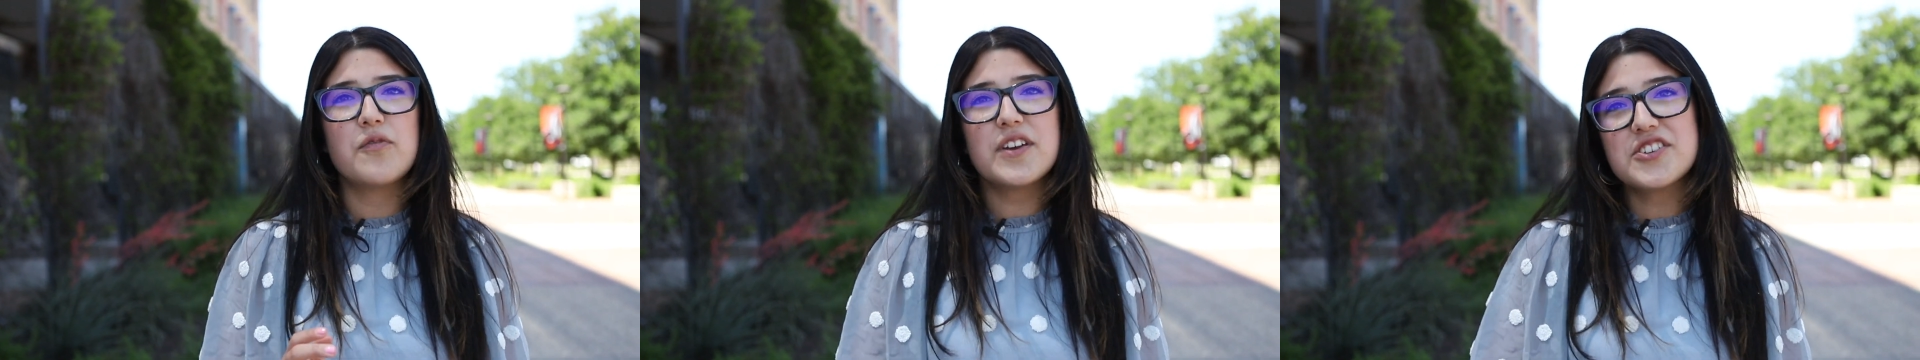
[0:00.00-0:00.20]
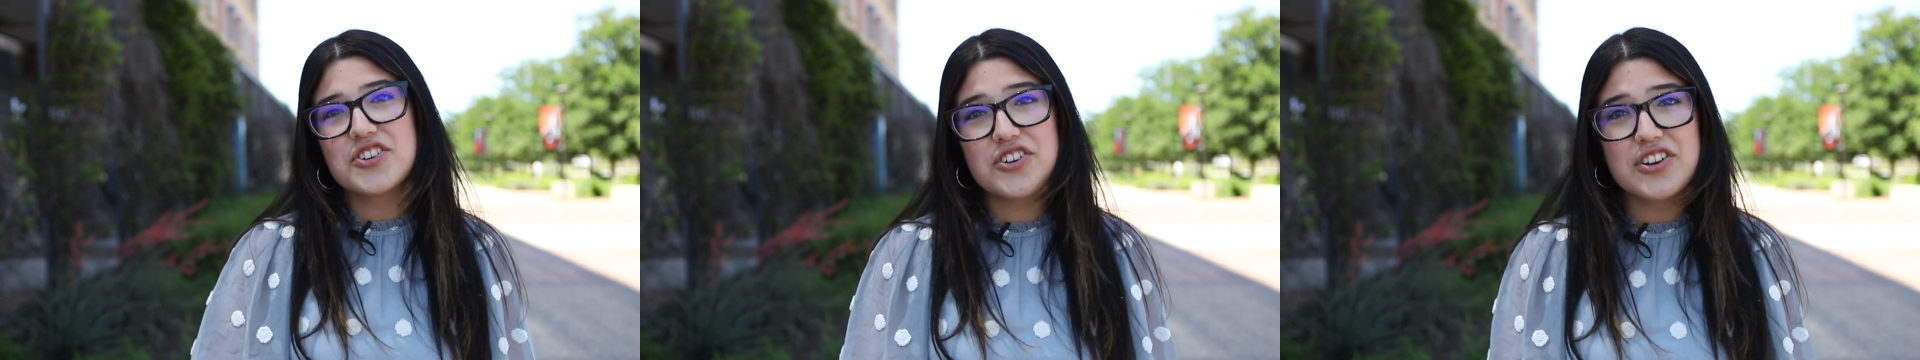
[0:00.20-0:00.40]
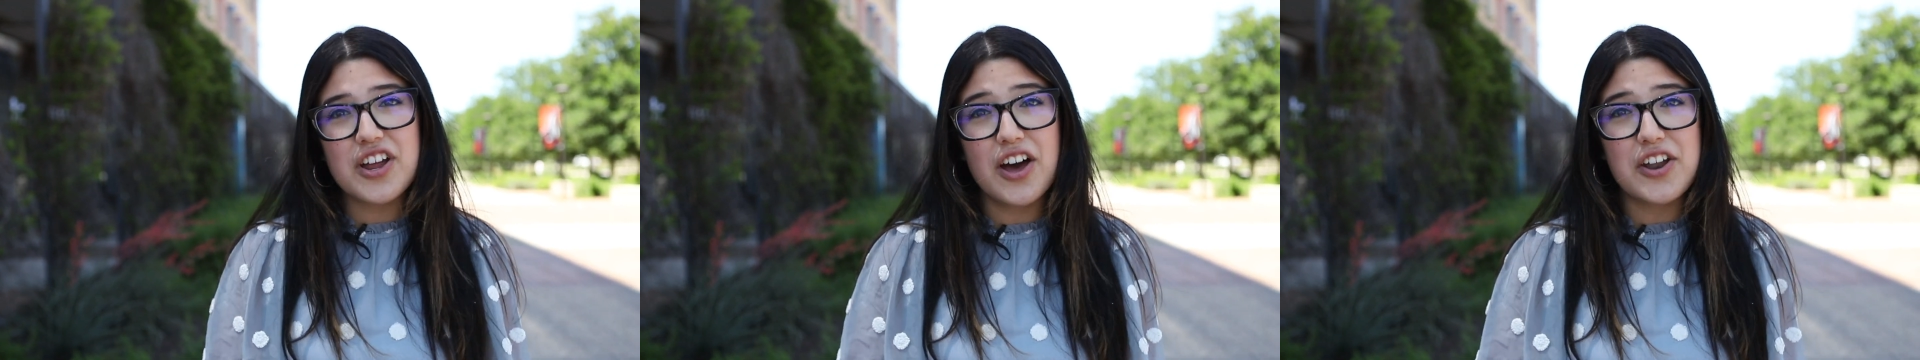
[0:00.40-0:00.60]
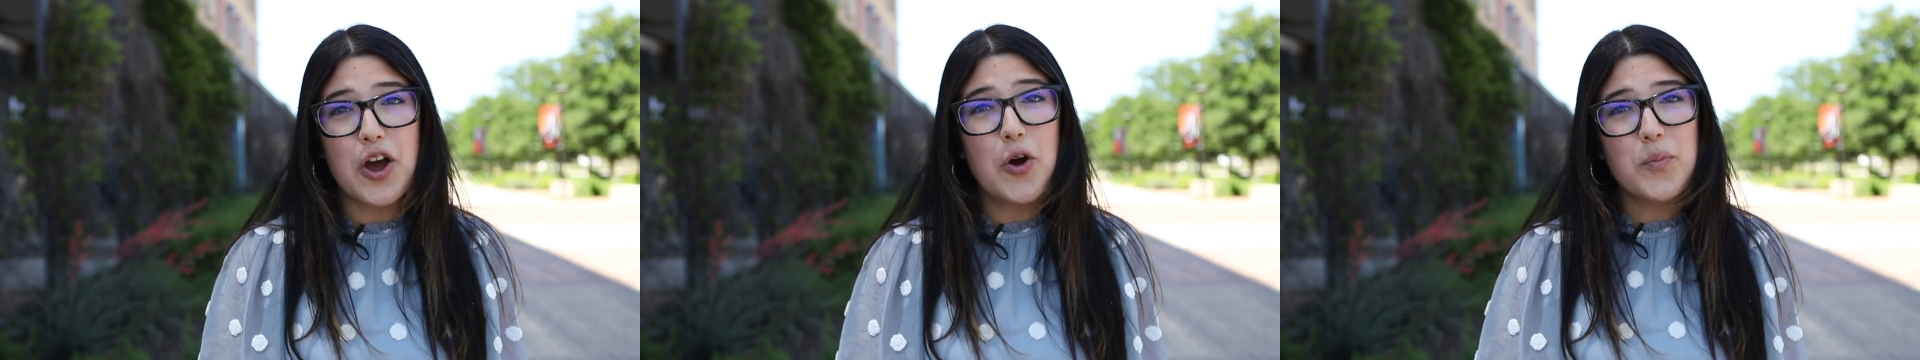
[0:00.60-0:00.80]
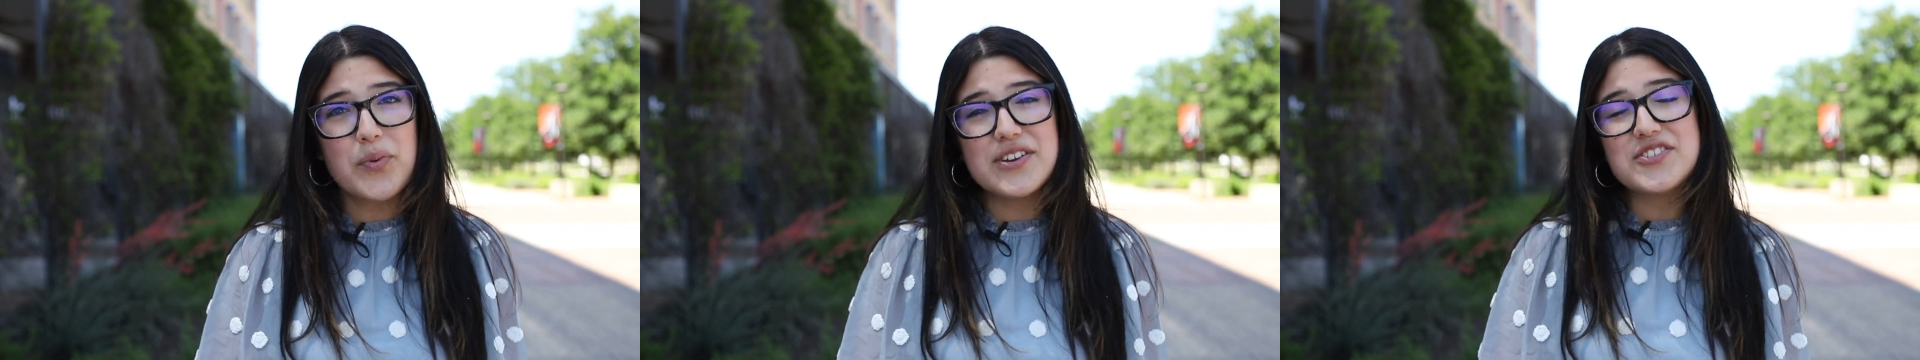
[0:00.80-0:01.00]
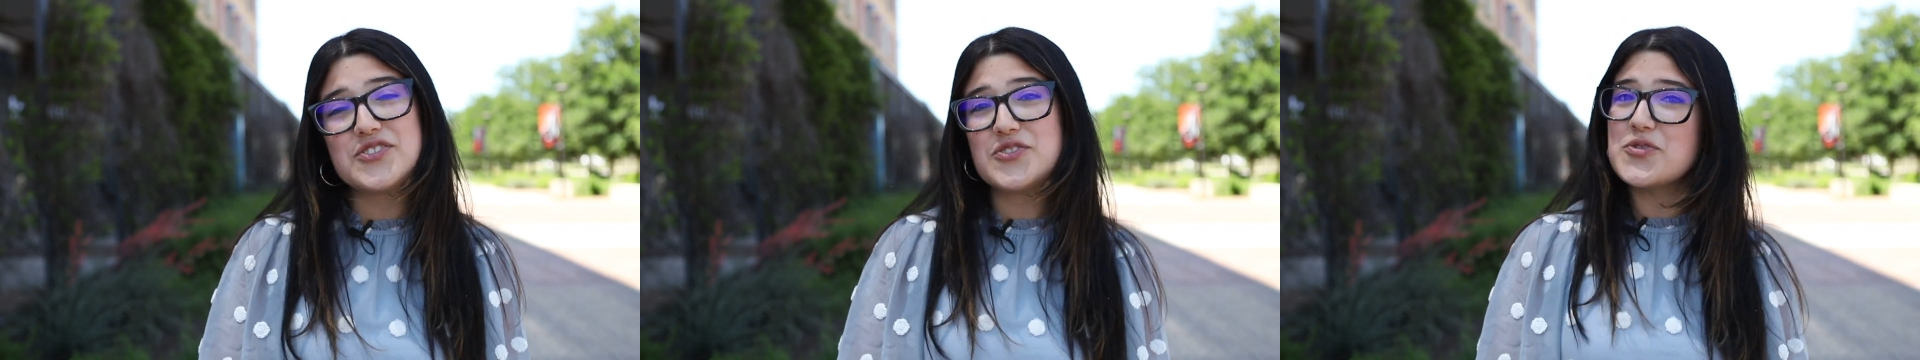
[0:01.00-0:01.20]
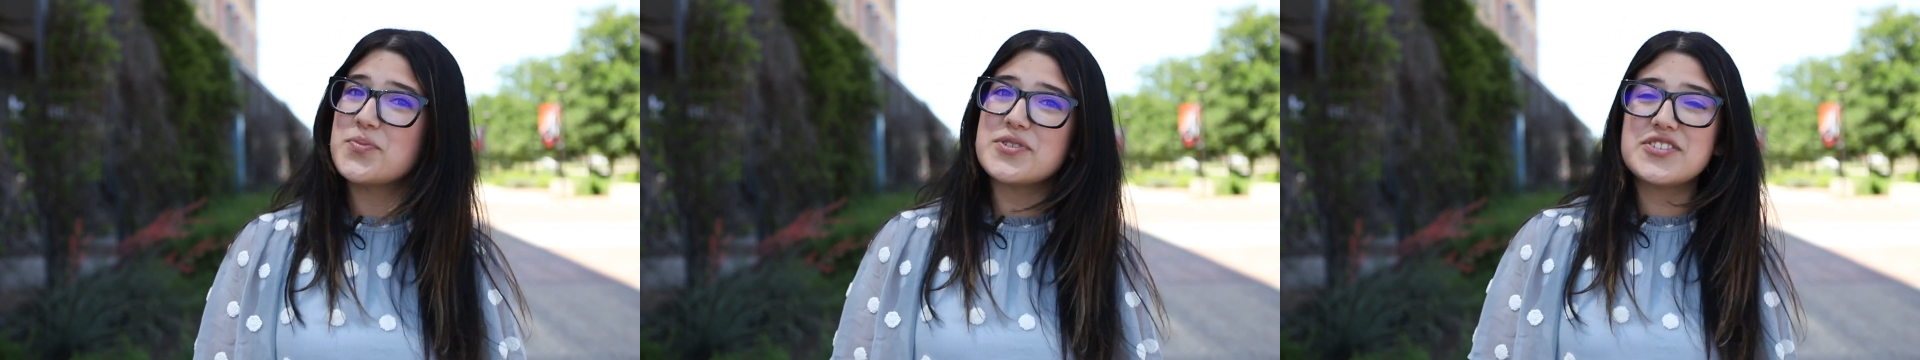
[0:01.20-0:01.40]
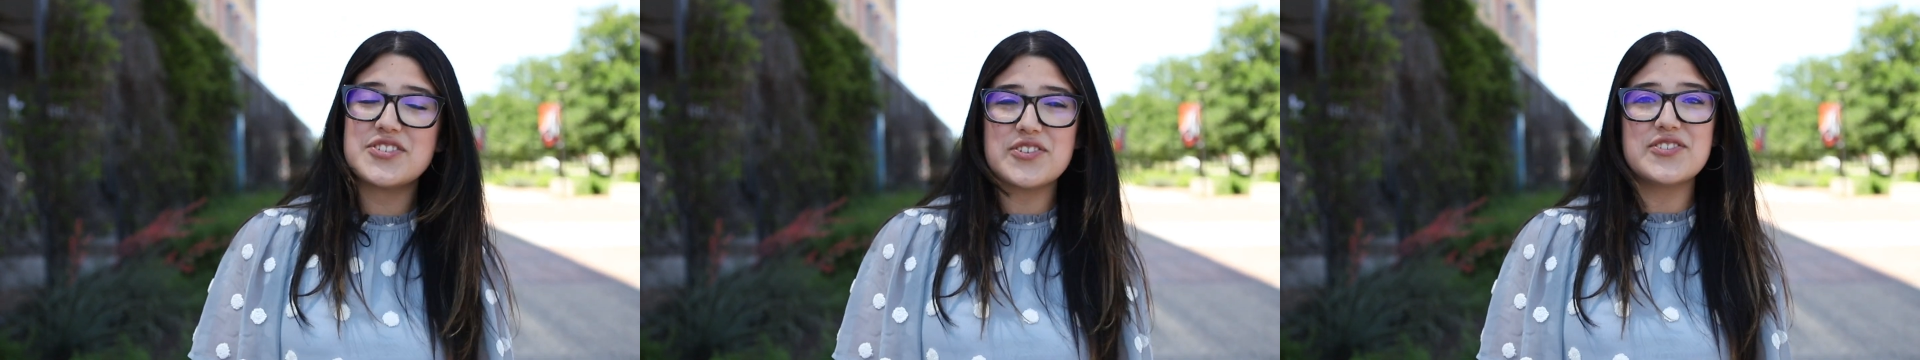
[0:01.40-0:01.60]
featured on Oprah's
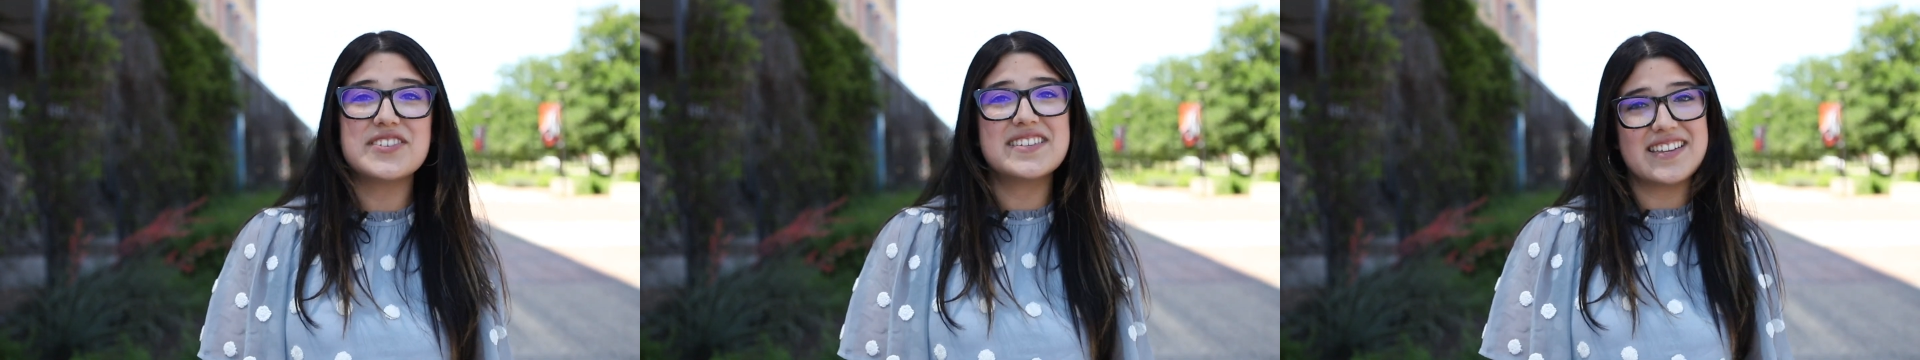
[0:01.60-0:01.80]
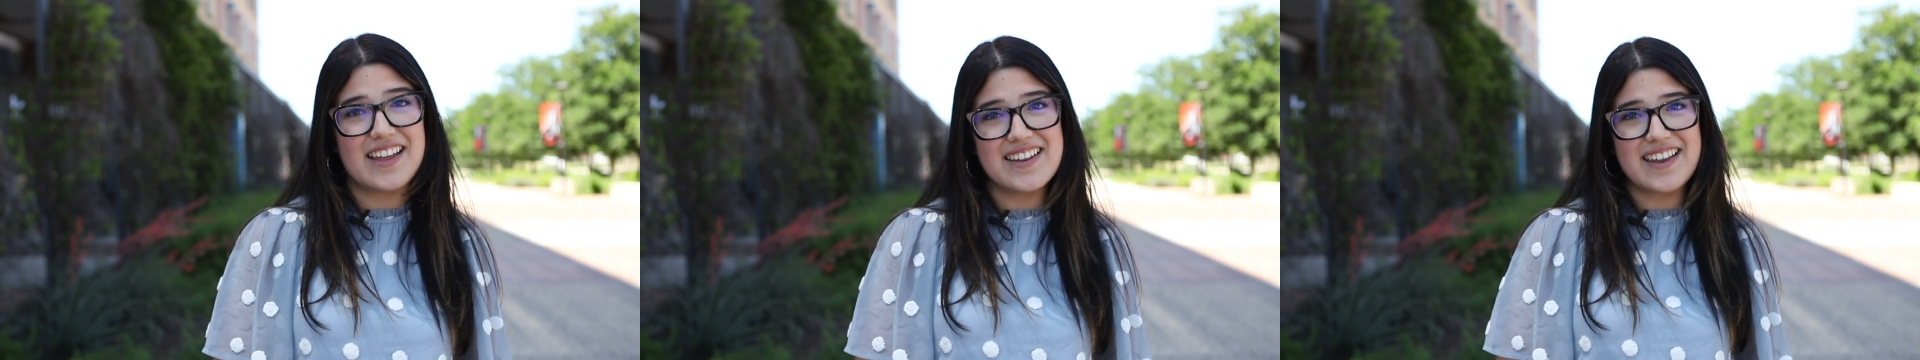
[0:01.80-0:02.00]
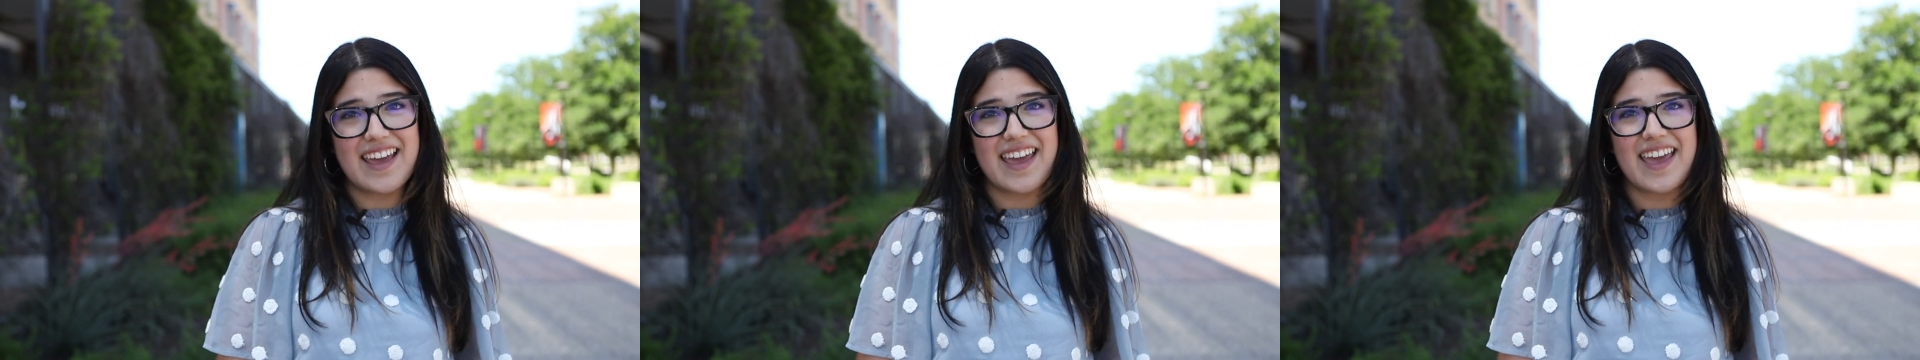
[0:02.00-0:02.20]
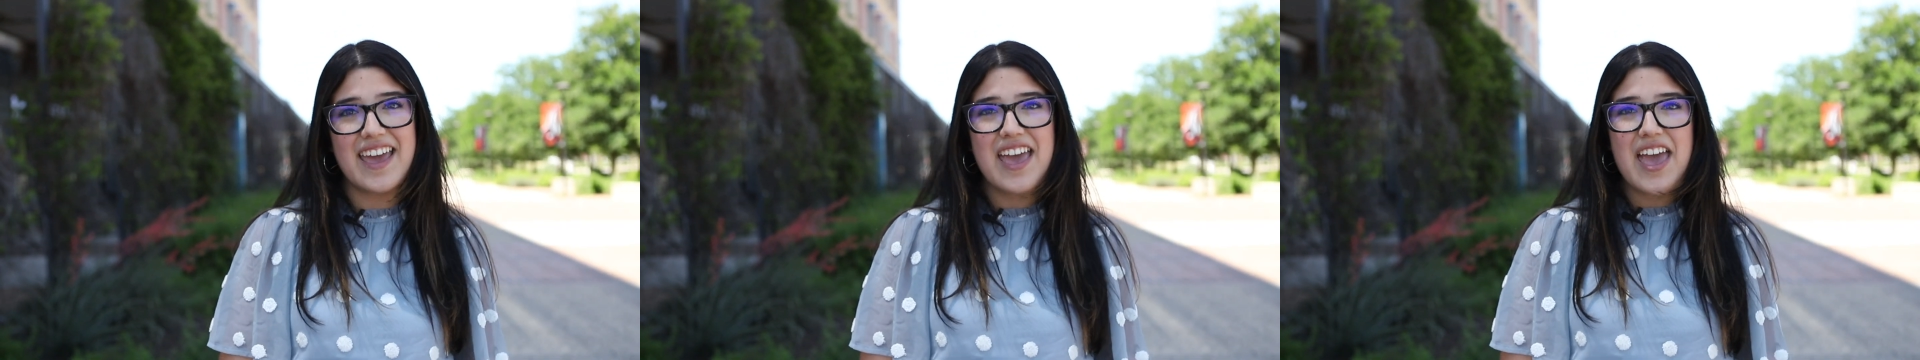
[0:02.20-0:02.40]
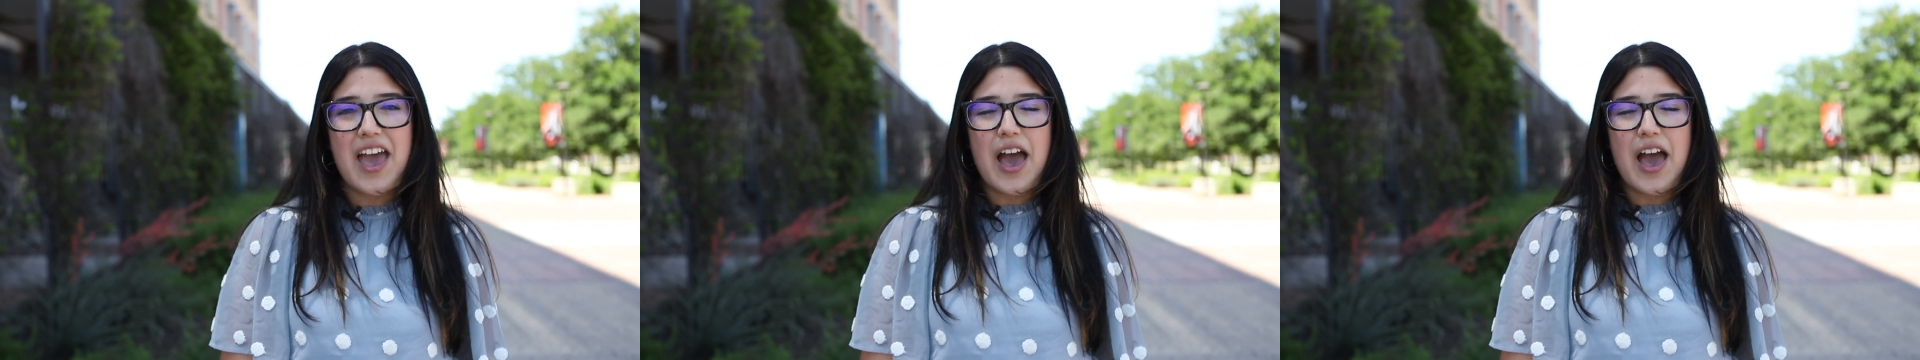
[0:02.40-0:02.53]
Super Soul Sunday.